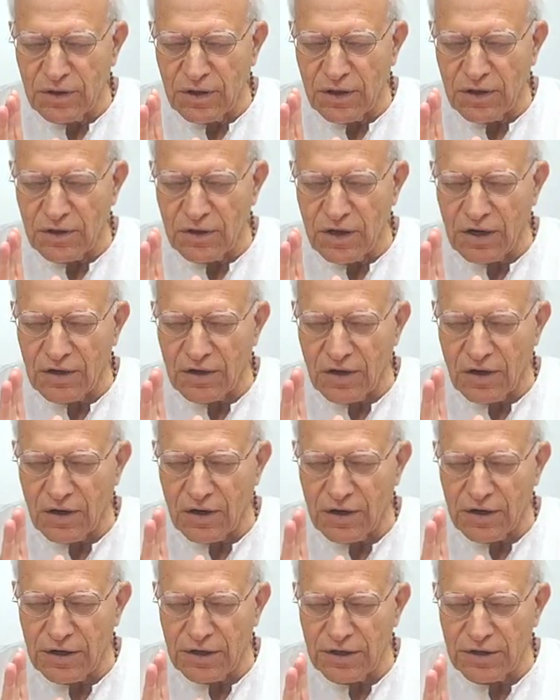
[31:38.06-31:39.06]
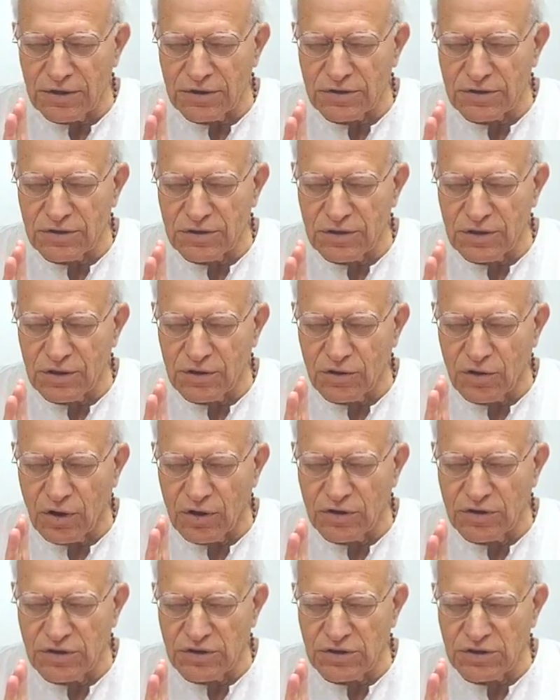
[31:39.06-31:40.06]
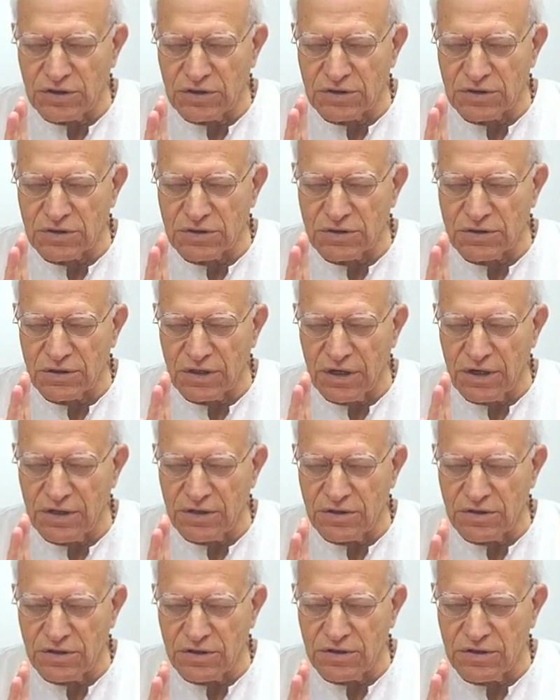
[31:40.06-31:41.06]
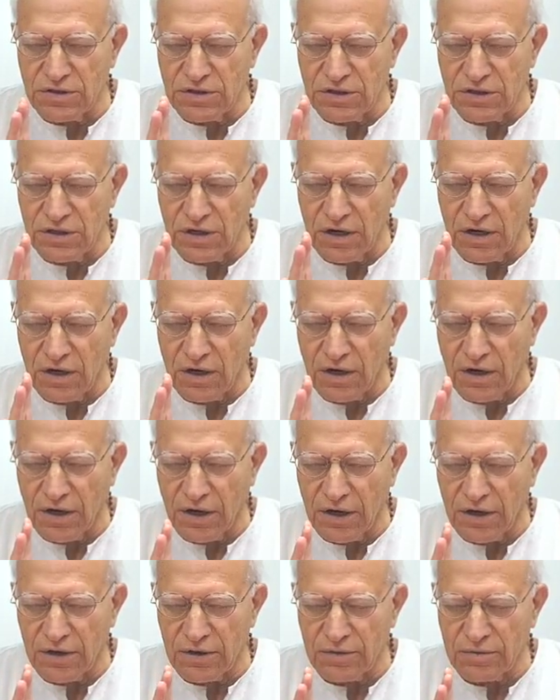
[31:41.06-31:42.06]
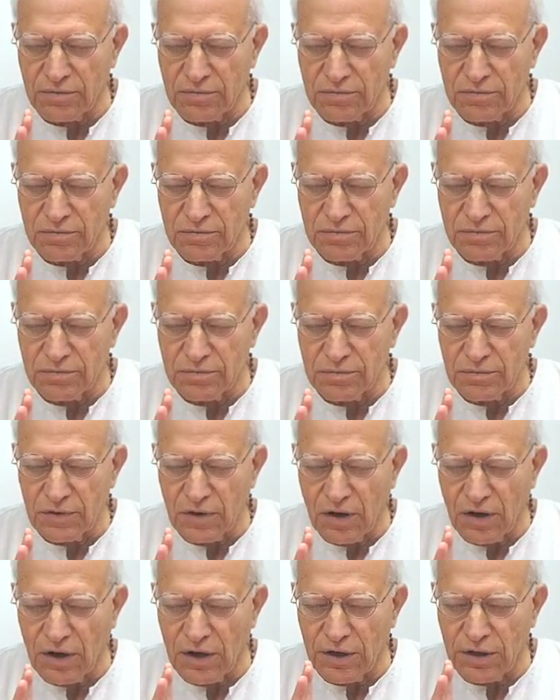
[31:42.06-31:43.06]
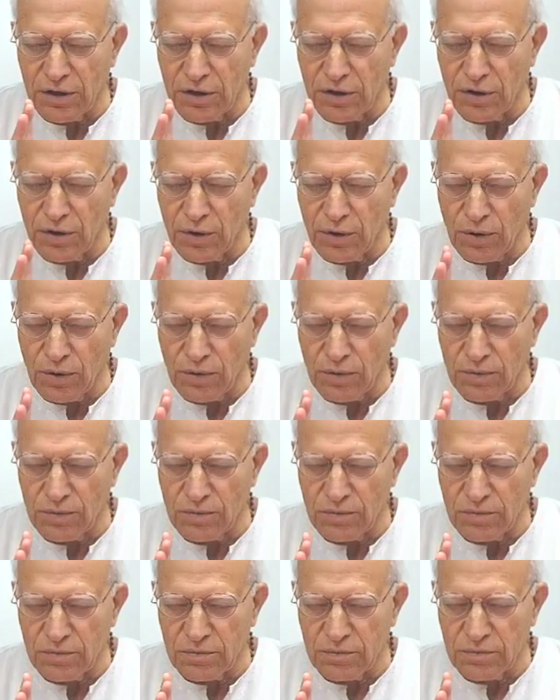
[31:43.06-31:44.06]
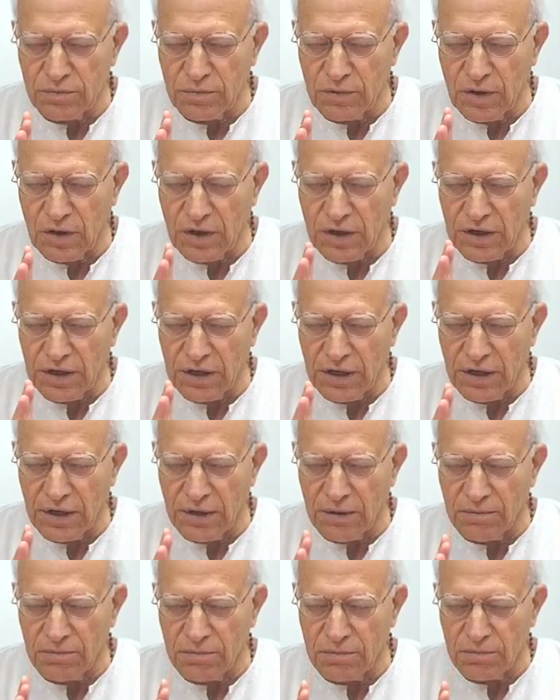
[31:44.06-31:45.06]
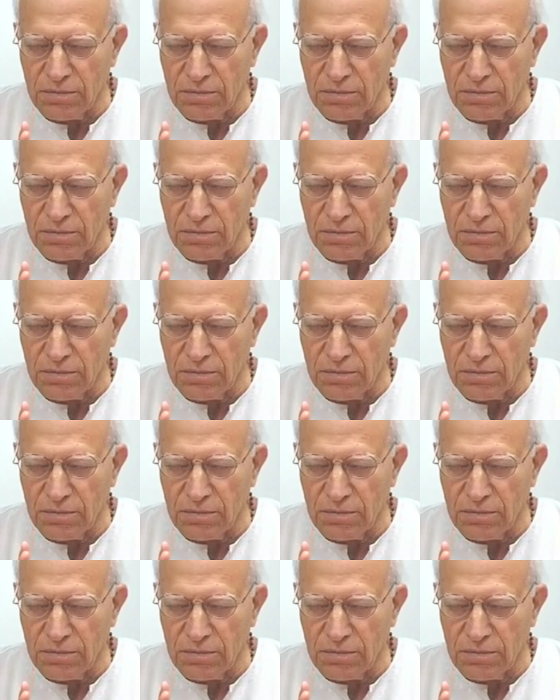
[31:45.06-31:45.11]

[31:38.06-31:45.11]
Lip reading: And that I is the conscious entity I. I know. I am.